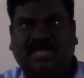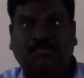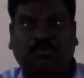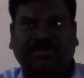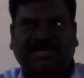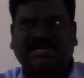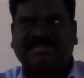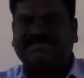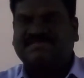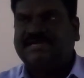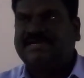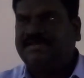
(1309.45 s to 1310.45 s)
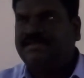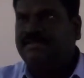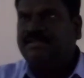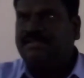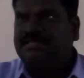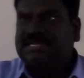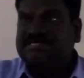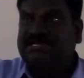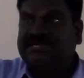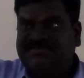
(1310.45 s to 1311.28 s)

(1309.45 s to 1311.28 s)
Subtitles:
Hypothetically, they said there is a